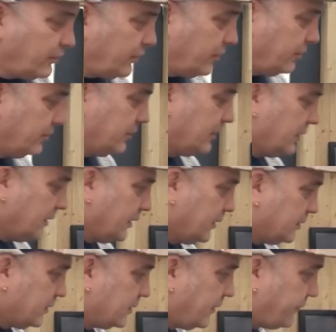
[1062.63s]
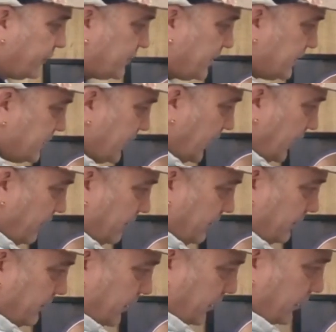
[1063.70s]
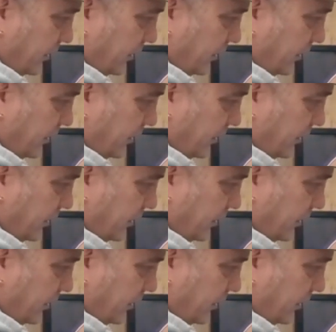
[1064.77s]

Royal. The difference is now my